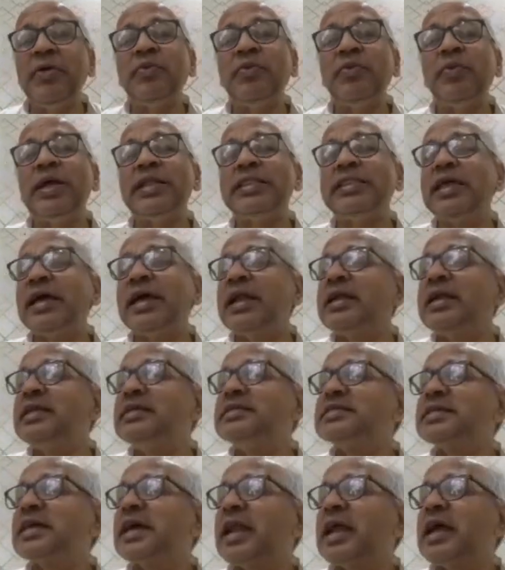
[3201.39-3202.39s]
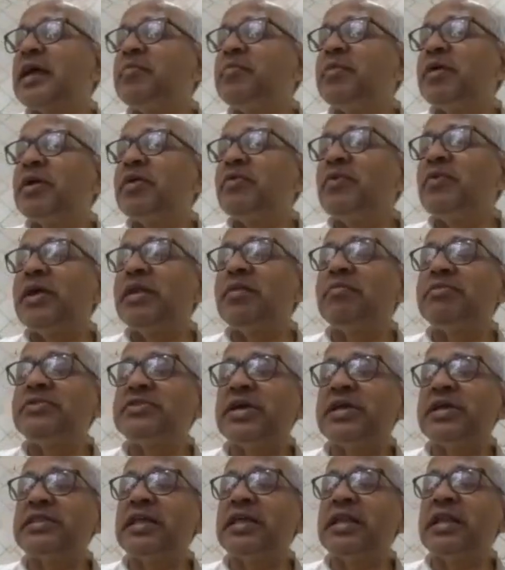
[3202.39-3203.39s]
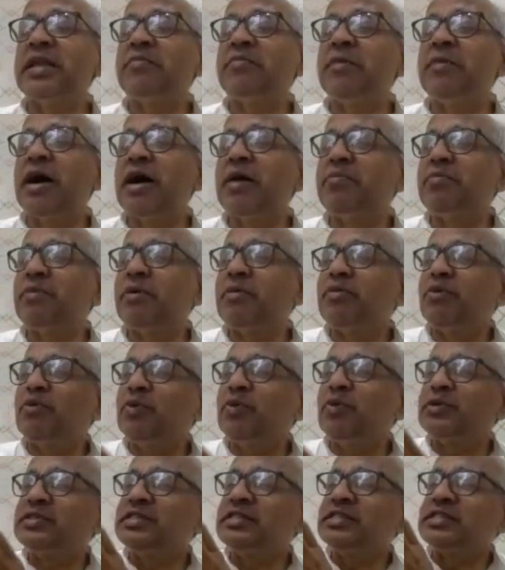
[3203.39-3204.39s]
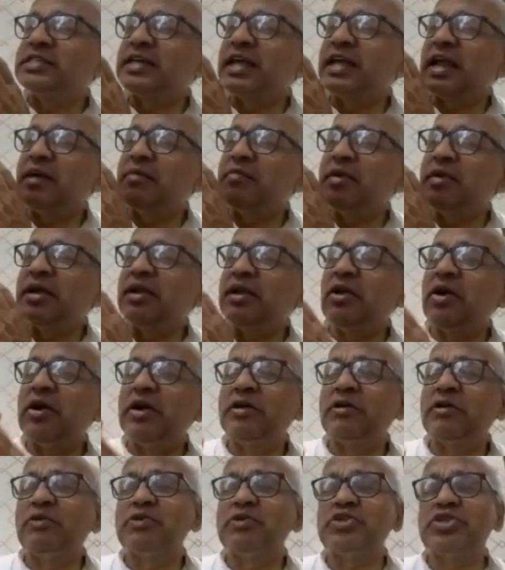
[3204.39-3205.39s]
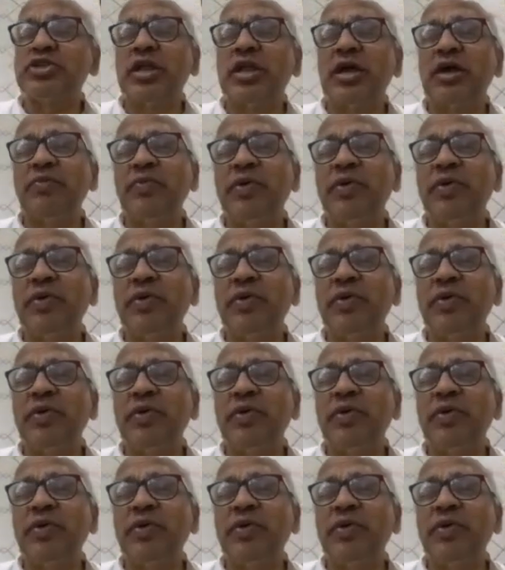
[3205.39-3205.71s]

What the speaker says: when they are describing, when Chaitanya Mahaprabhu was describing Lord Krishna,